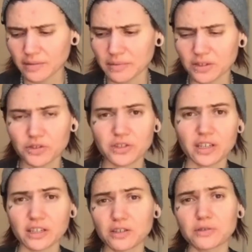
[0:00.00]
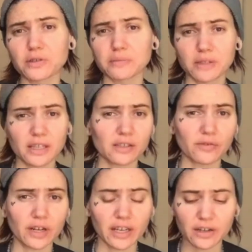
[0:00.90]
interesting to do some
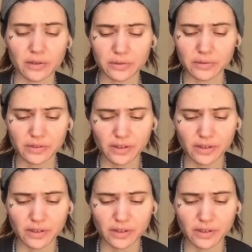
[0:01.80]
schizophrenia news.